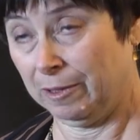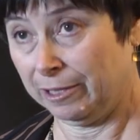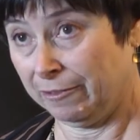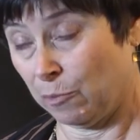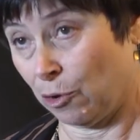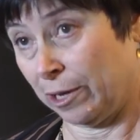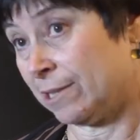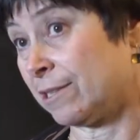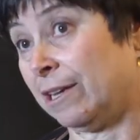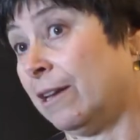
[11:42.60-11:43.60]
live more
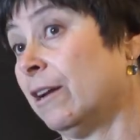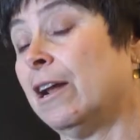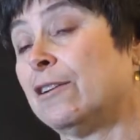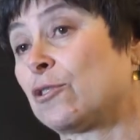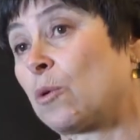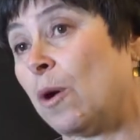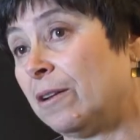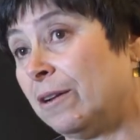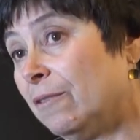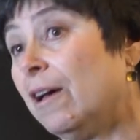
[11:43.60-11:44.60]
easily and a nicer
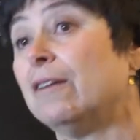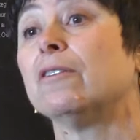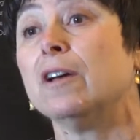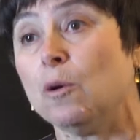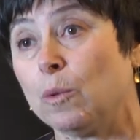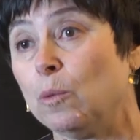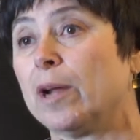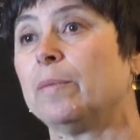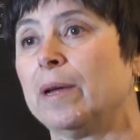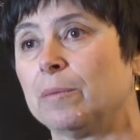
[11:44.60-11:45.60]
quality of life. We
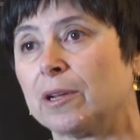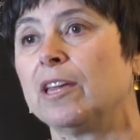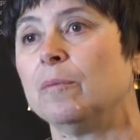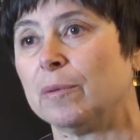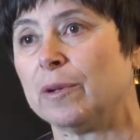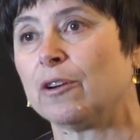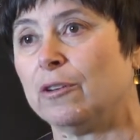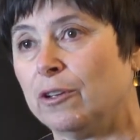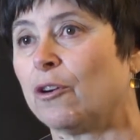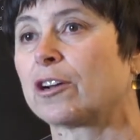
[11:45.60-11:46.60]
want to be able to keep them here
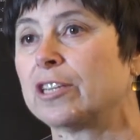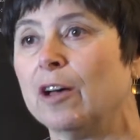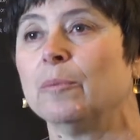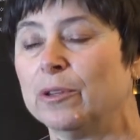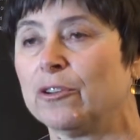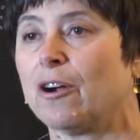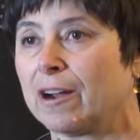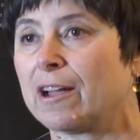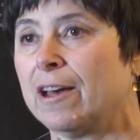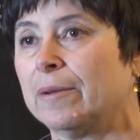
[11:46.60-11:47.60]
in New York to help build
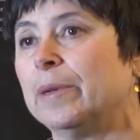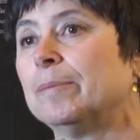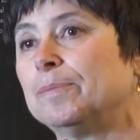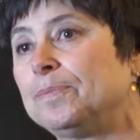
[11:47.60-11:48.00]
our economy.